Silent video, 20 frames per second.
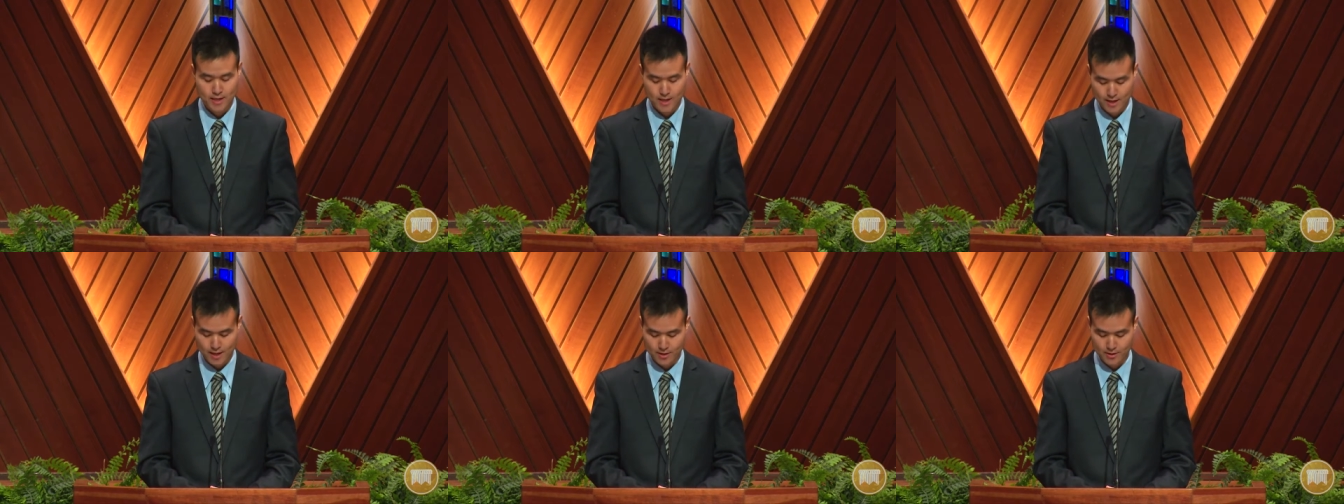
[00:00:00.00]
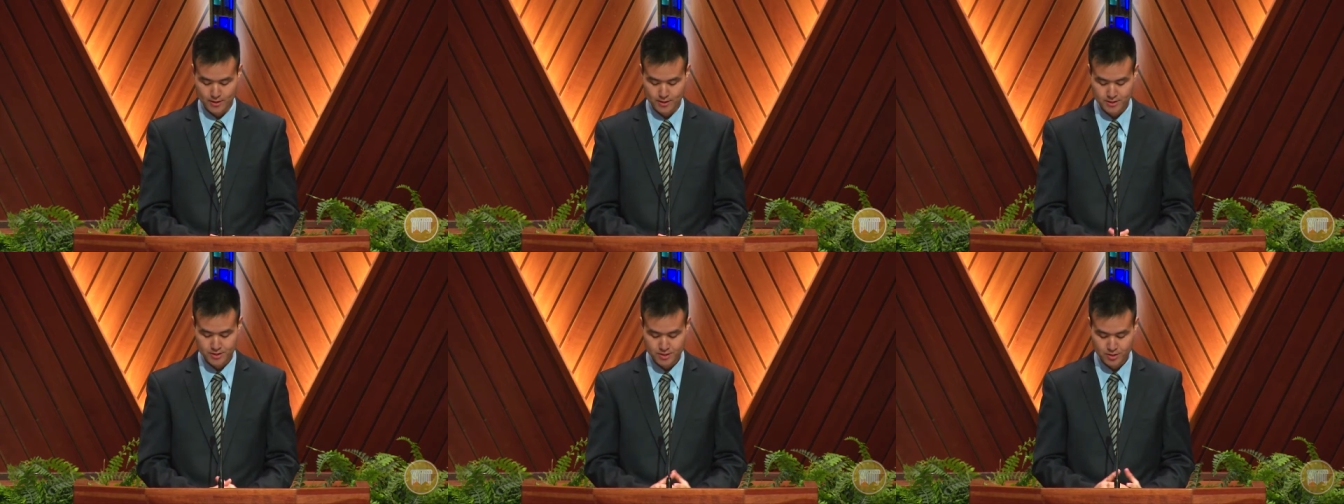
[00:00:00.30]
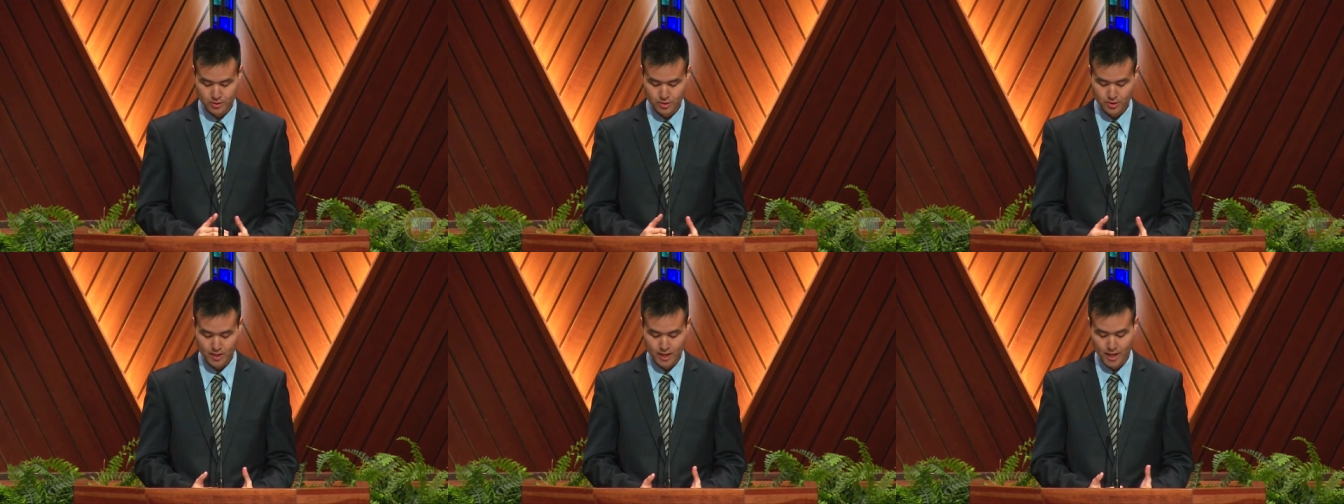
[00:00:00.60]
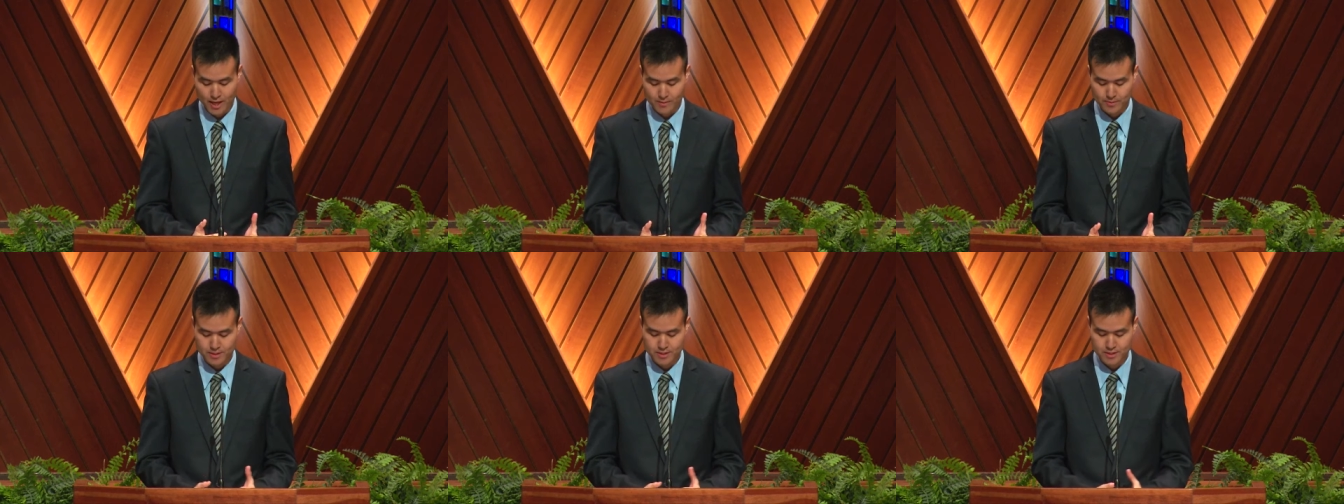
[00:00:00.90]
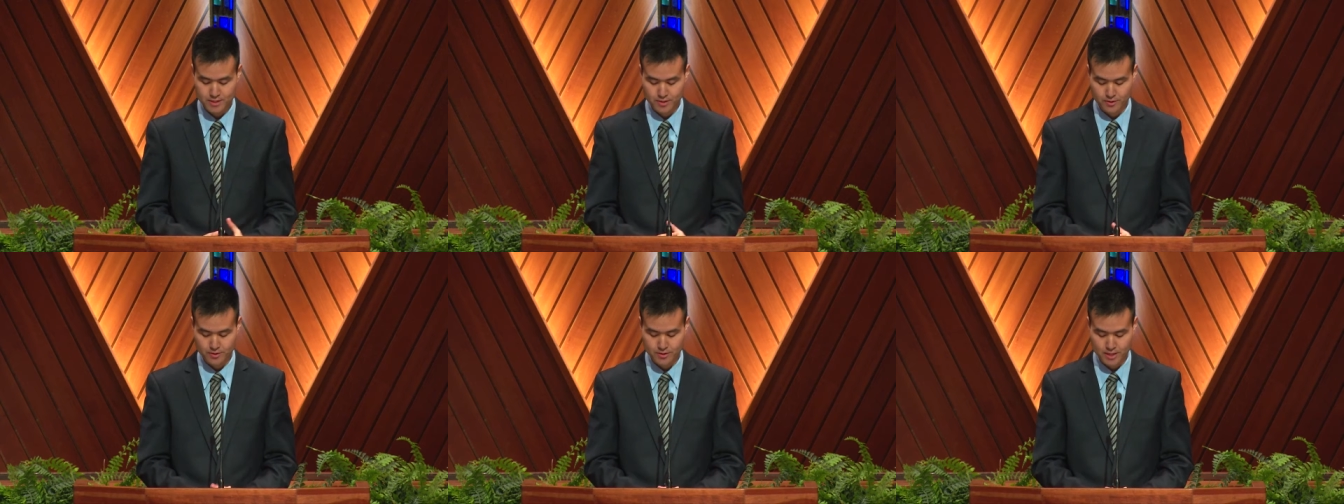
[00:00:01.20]
how I still am a
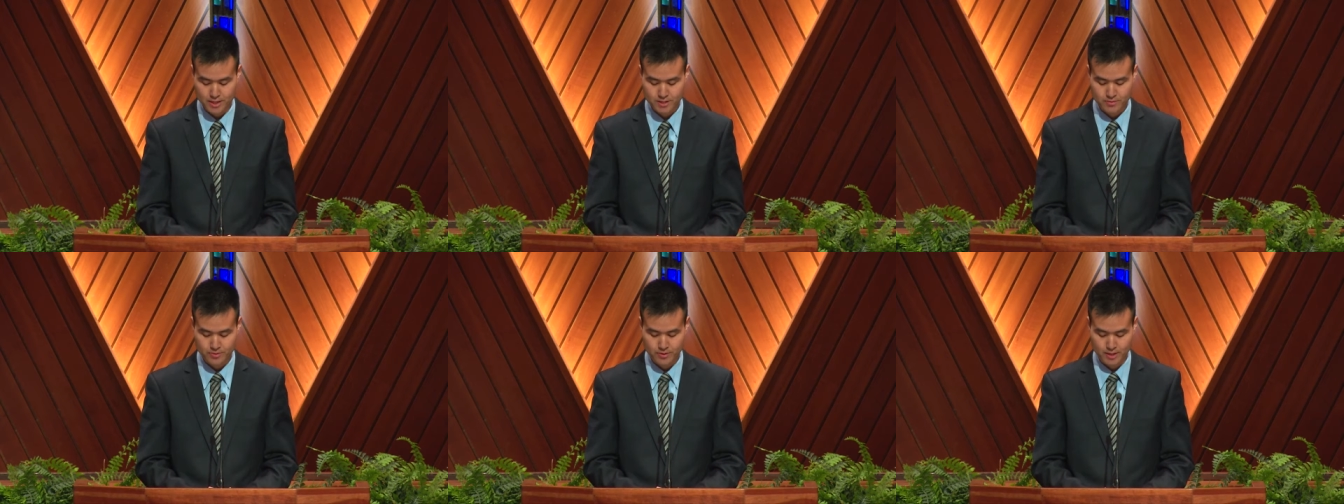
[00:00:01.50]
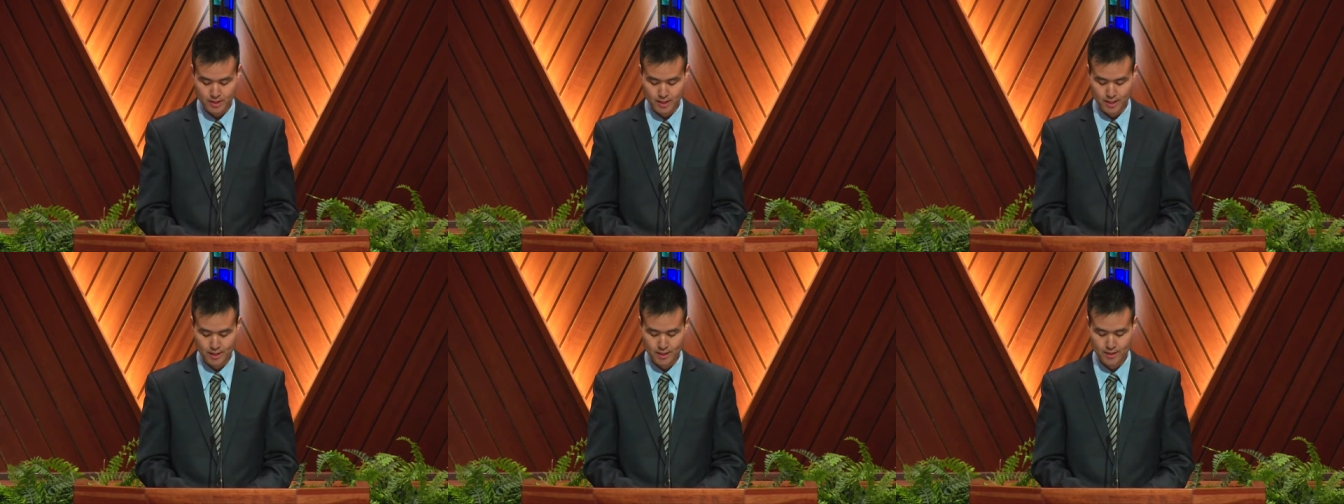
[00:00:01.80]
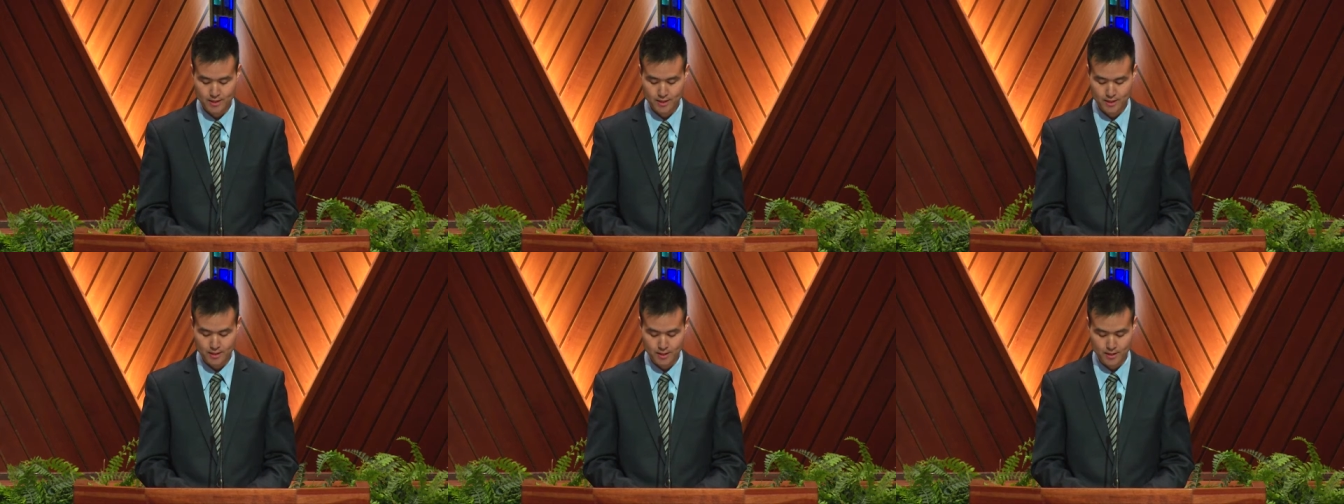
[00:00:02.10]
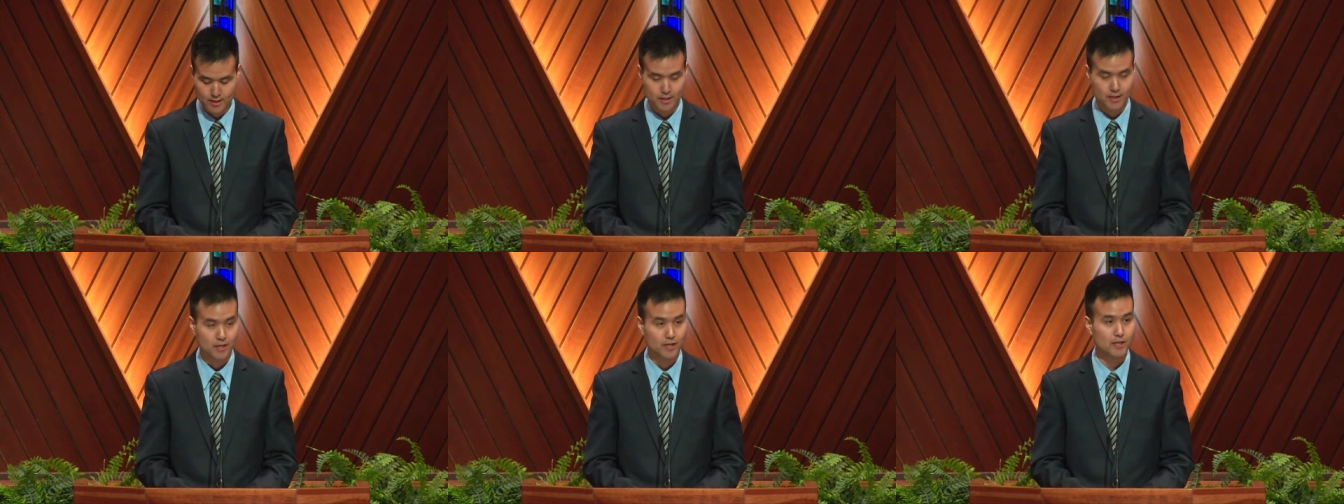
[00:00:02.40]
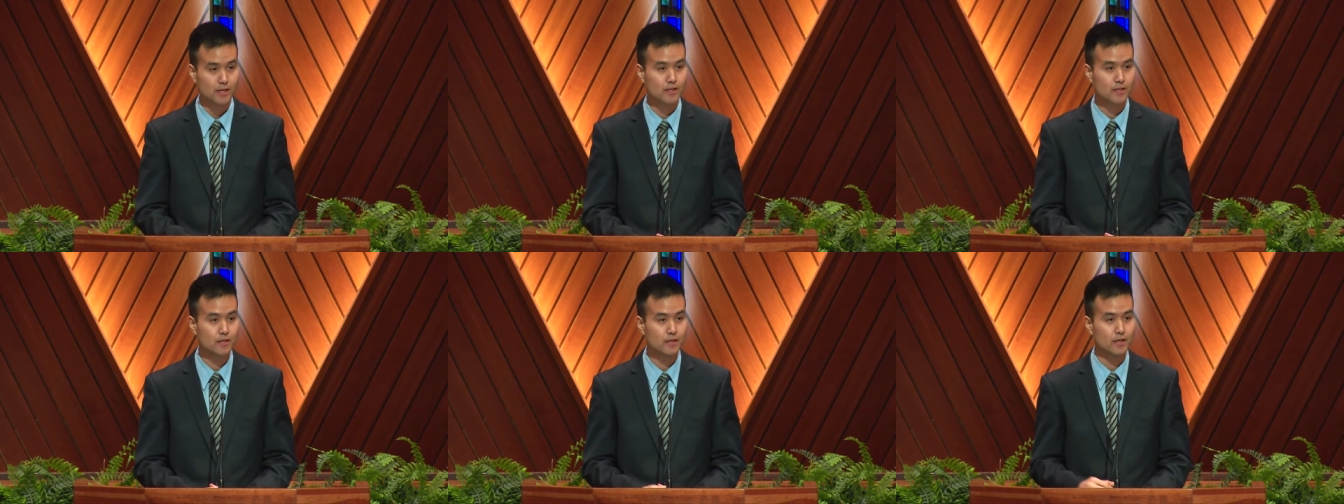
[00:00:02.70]
sinner desperately in
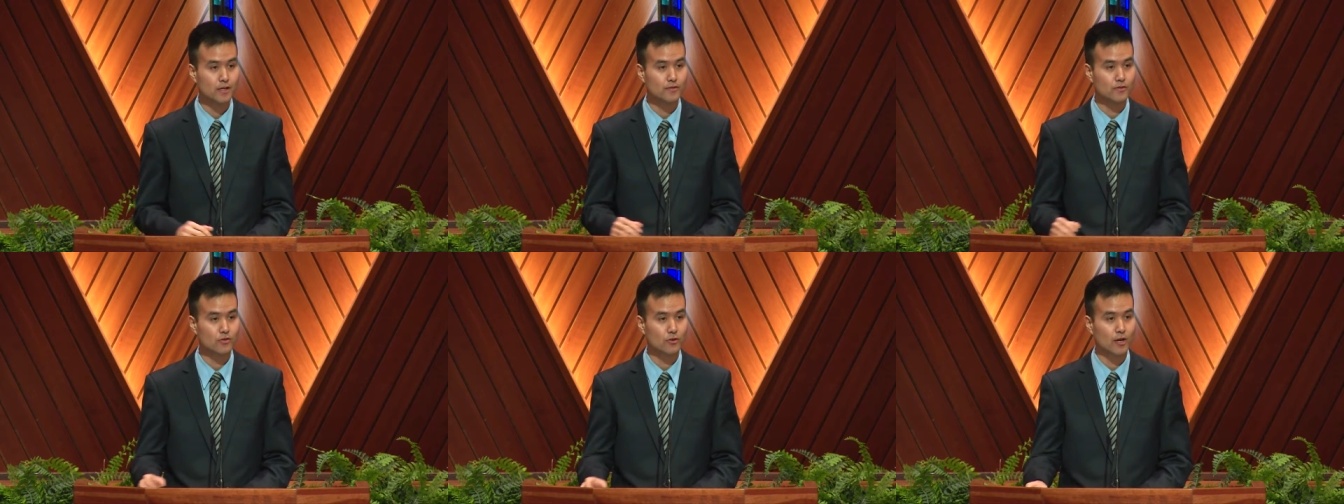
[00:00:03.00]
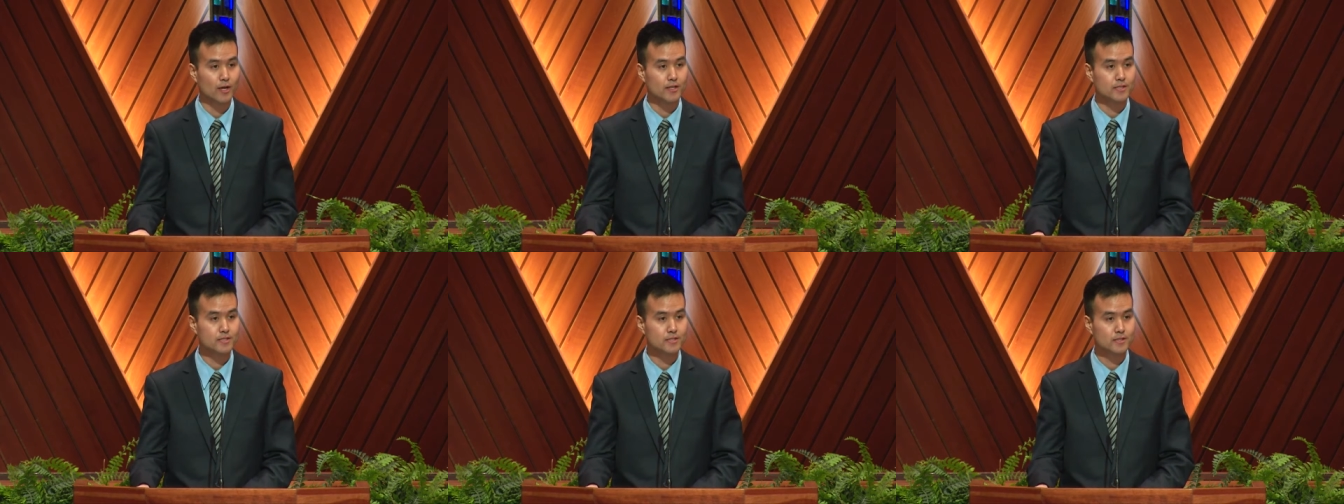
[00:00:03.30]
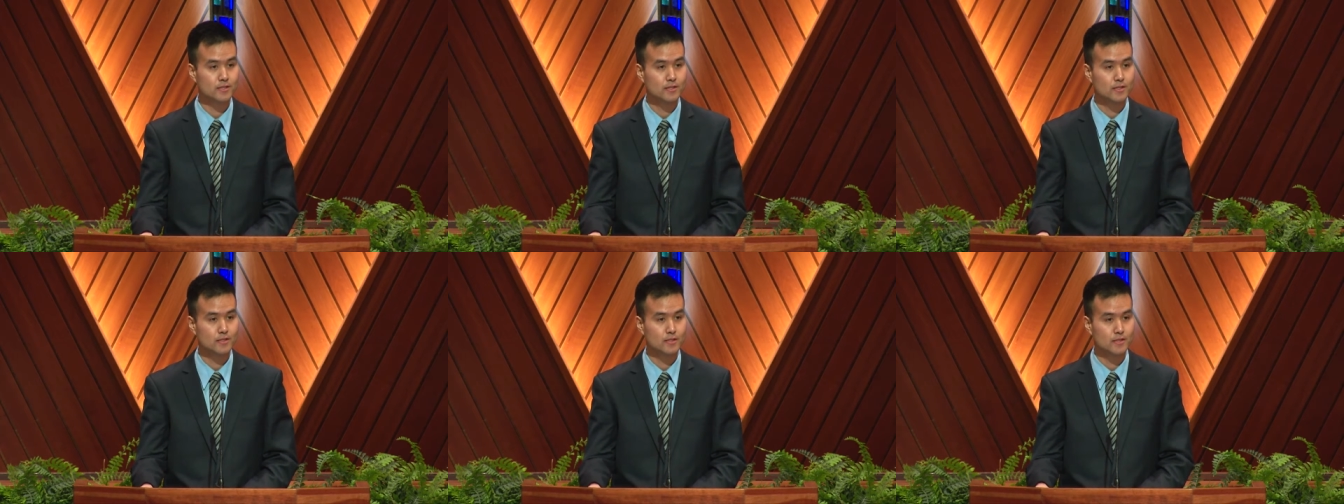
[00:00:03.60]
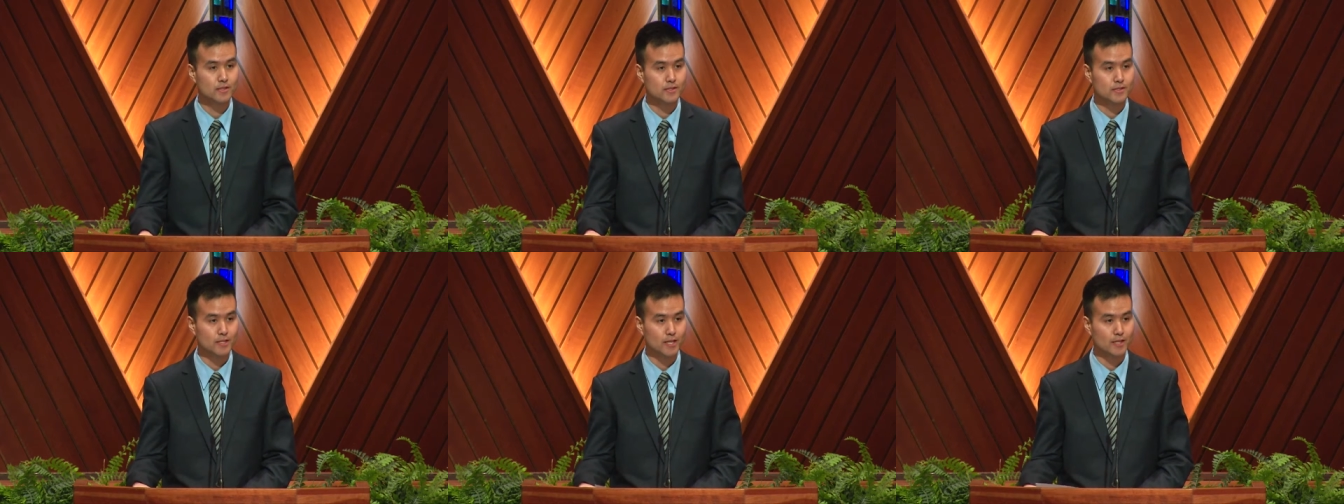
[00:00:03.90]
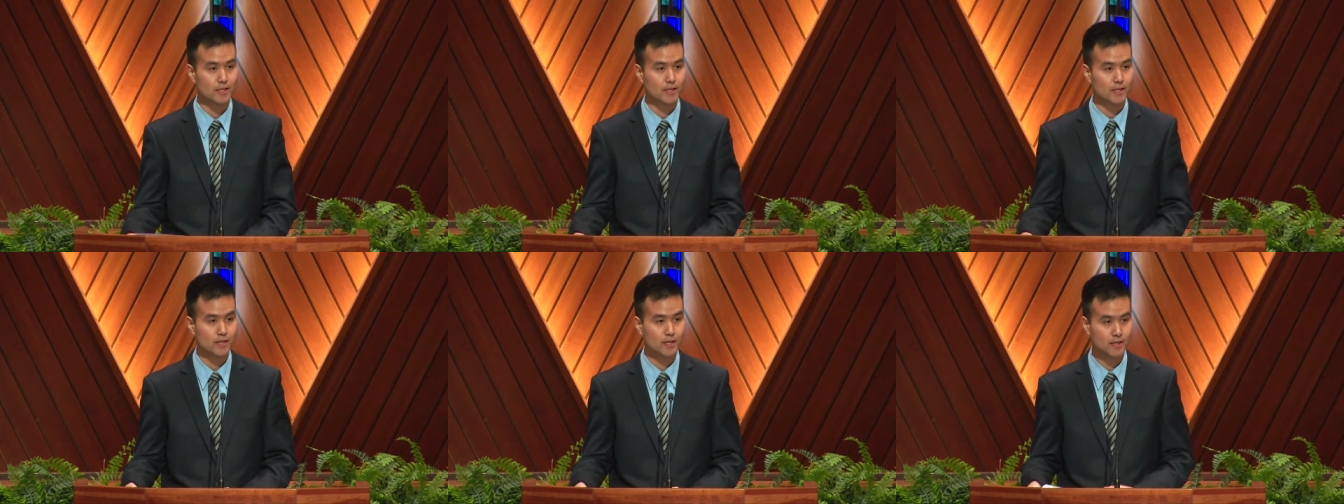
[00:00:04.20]
need of Christ daily.